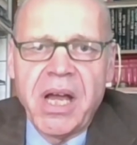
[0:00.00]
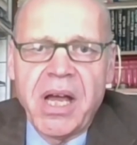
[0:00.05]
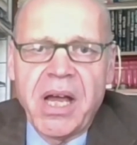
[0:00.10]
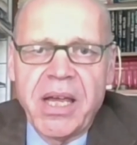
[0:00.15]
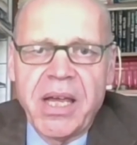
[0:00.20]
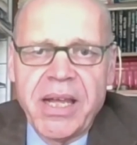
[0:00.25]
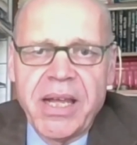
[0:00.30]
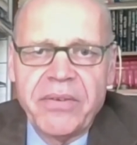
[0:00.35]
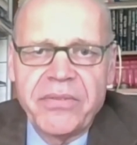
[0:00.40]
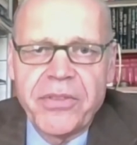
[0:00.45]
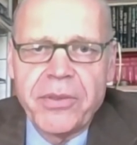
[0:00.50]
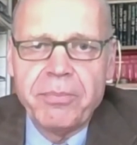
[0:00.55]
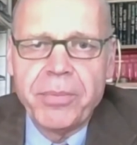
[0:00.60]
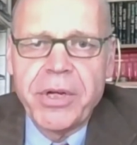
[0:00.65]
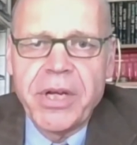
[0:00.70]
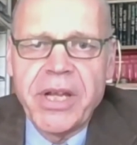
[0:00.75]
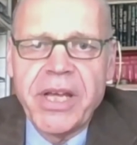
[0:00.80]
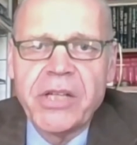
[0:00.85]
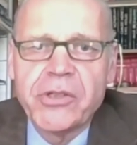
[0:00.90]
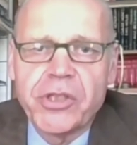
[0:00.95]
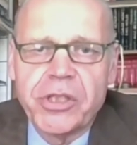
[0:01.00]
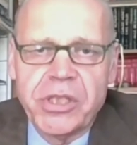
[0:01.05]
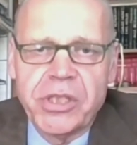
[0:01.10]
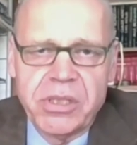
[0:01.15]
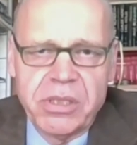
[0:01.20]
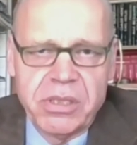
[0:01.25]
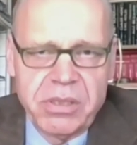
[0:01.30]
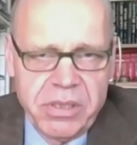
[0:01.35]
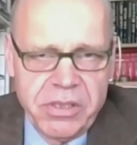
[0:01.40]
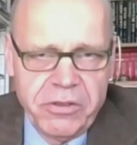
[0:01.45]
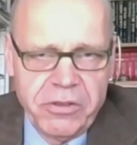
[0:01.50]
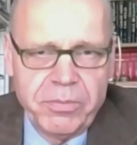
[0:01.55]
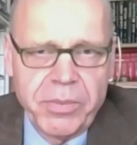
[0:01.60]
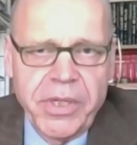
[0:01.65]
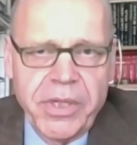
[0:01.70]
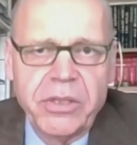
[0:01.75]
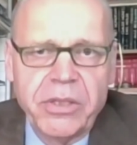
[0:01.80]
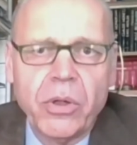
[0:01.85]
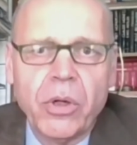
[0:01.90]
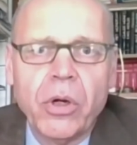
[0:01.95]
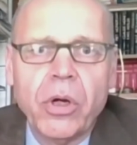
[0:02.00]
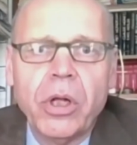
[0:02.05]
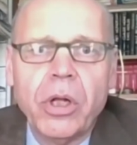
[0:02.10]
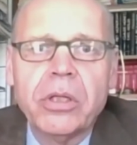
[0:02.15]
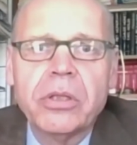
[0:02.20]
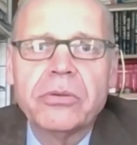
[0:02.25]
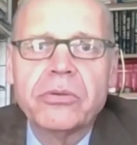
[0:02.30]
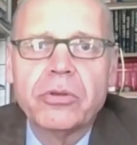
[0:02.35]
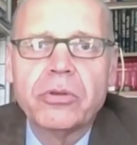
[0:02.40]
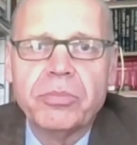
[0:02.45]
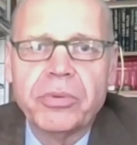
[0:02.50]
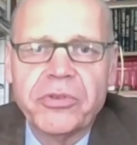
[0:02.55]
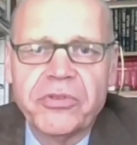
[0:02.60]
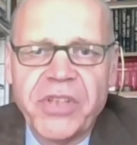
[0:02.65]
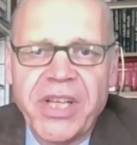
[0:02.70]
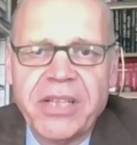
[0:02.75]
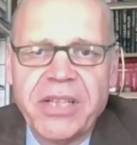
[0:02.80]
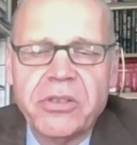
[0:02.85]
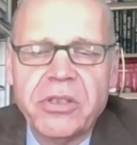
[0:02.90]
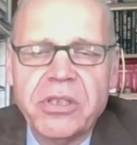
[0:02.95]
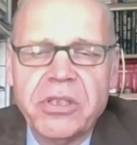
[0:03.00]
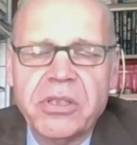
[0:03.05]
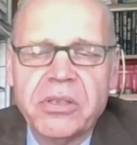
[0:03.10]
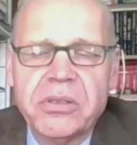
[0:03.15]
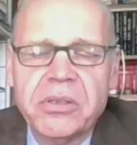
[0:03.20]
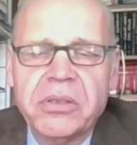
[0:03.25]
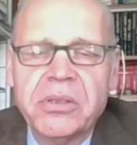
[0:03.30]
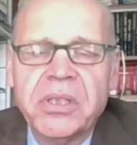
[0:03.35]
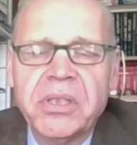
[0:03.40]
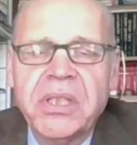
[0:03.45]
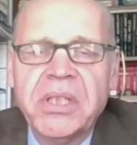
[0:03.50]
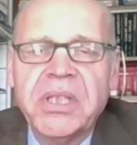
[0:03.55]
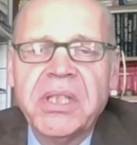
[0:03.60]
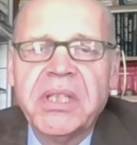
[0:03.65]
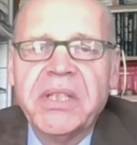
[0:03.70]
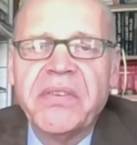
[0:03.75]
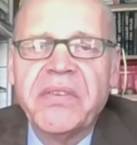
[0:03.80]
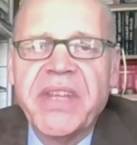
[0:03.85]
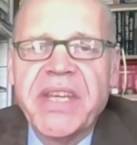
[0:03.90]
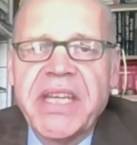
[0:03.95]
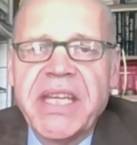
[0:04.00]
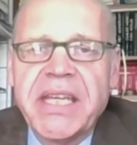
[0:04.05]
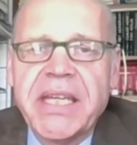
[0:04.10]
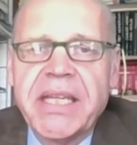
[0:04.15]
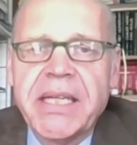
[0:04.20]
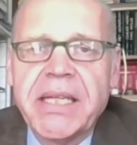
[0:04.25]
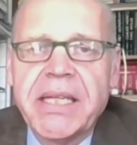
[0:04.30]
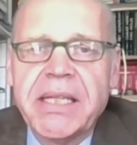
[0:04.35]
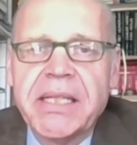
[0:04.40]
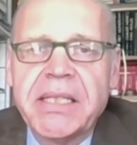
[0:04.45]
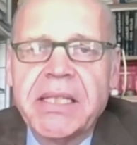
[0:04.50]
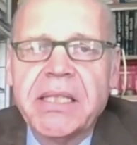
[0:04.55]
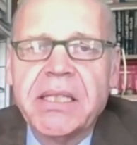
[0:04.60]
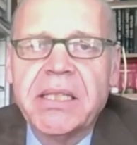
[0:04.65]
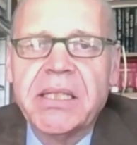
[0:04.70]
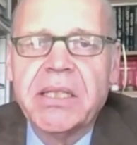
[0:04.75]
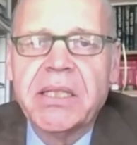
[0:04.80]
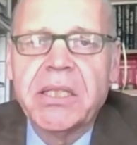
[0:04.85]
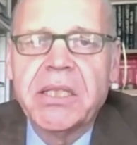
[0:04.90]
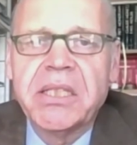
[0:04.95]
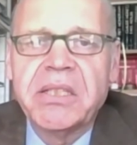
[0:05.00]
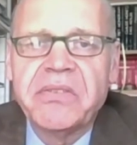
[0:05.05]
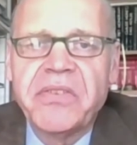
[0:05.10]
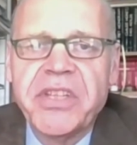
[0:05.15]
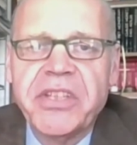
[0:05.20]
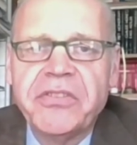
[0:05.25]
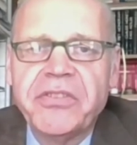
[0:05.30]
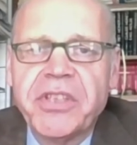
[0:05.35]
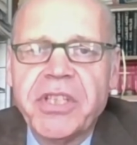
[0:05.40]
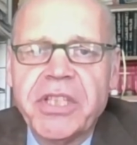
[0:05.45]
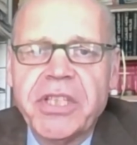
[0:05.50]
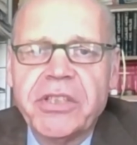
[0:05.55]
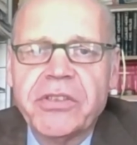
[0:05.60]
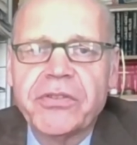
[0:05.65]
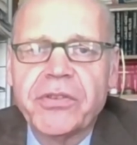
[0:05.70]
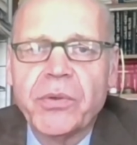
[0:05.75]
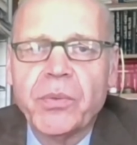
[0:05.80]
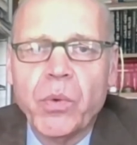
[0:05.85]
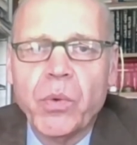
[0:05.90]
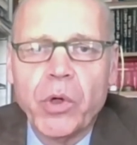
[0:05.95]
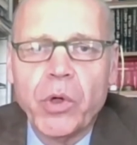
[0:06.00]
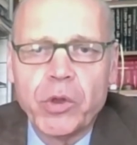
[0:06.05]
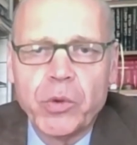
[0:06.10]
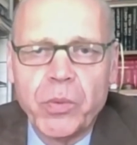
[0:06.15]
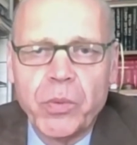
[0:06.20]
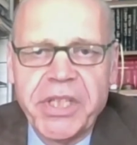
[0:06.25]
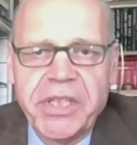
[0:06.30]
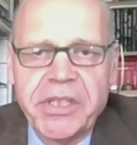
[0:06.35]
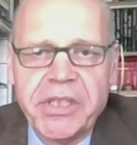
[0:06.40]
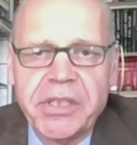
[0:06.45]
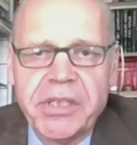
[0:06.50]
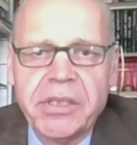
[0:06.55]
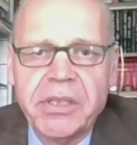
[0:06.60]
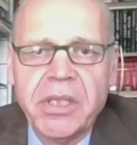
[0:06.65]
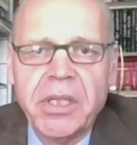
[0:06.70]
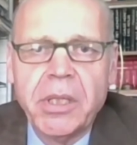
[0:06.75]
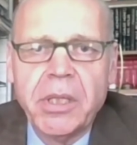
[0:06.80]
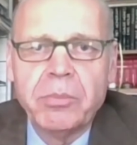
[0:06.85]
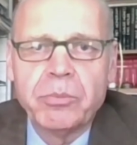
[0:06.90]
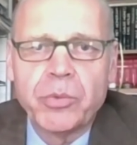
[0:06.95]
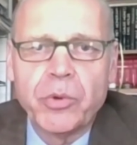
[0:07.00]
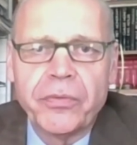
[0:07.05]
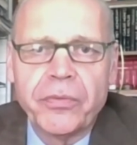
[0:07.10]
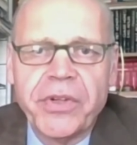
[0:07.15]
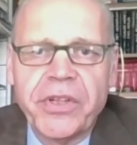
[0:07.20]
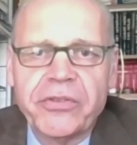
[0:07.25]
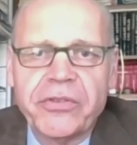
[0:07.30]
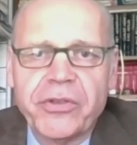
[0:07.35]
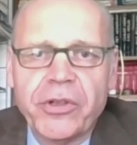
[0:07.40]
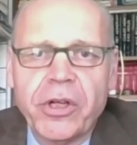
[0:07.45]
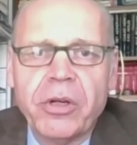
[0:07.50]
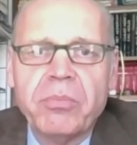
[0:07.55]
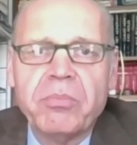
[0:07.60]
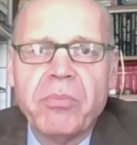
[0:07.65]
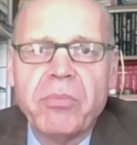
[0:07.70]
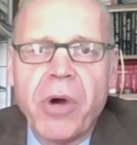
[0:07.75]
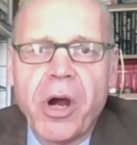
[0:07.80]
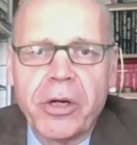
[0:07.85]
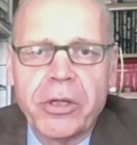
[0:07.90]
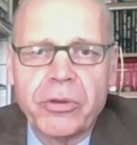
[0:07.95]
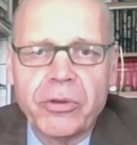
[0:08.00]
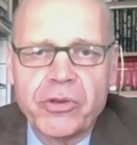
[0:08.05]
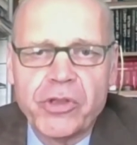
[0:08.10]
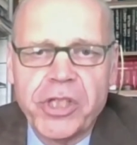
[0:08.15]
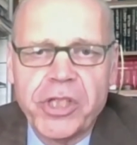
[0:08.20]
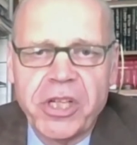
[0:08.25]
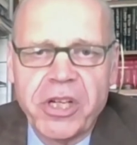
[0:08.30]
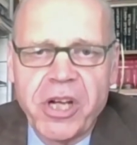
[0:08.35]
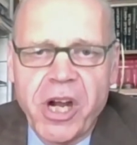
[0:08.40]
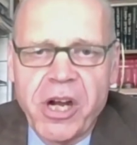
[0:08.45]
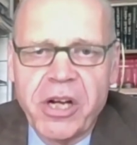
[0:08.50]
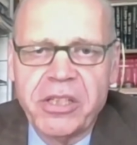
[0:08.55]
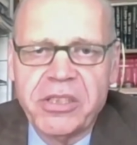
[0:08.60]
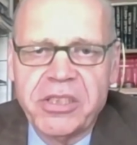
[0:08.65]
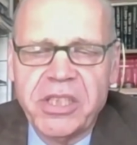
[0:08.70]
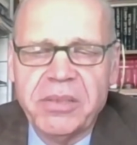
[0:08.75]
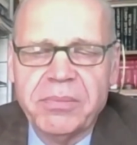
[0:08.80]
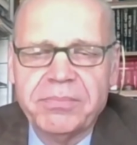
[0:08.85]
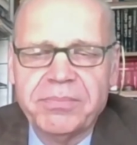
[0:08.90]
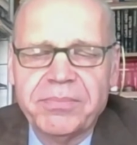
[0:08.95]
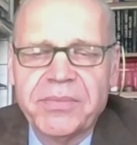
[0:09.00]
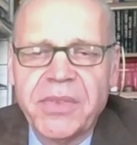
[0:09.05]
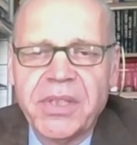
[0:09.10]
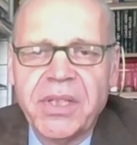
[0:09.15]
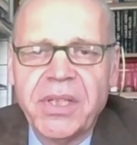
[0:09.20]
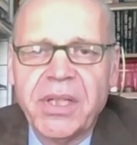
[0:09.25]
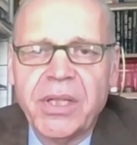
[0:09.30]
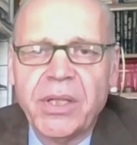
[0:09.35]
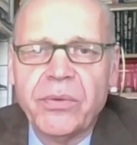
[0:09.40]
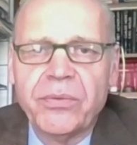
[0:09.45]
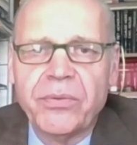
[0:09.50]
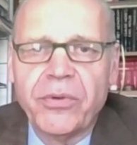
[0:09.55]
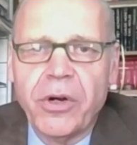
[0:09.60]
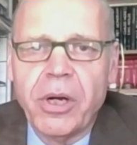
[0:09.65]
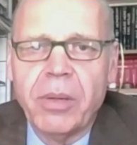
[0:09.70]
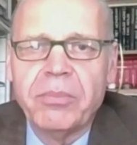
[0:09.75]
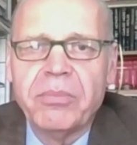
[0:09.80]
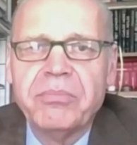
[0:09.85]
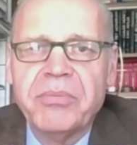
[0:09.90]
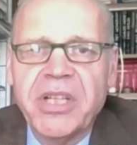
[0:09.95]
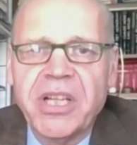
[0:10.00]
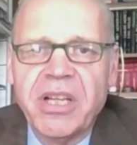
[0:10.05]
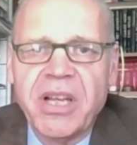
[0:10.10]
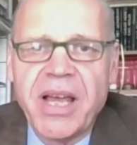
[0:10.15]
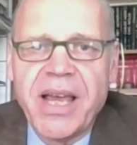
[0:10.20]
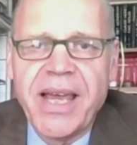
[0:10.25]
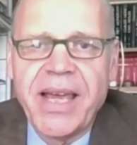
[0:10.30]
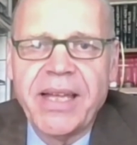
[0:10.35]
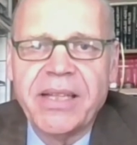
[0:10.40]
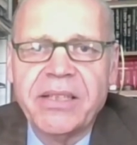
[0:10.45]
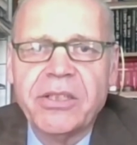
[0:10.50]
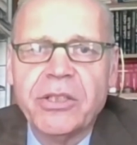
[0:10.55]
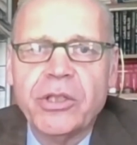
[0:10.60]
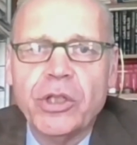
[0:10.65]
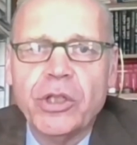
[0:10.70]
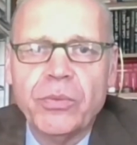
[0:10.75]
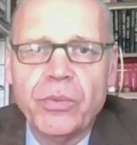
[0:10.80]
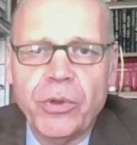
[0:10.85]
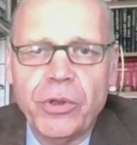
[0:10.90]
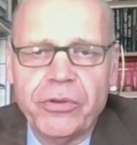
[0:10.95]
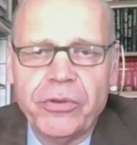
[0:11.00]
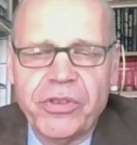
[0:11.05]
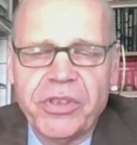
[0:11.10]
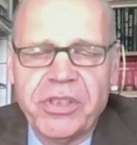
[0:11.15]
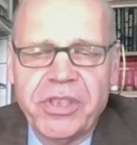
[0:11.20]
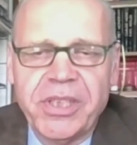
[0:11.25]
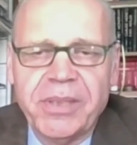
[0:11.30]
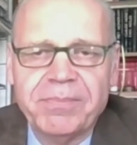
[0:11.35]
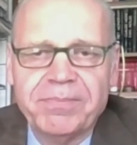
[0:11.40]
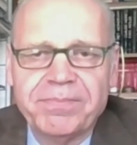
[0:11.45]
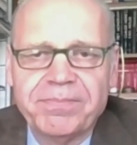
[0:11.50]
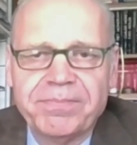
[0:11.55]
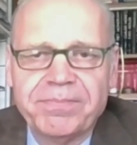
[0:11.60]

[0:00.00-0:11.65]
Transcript: I have the pleasure, despite all, to present to you this year's award winner, Professor Marco Cicardi from Milan University.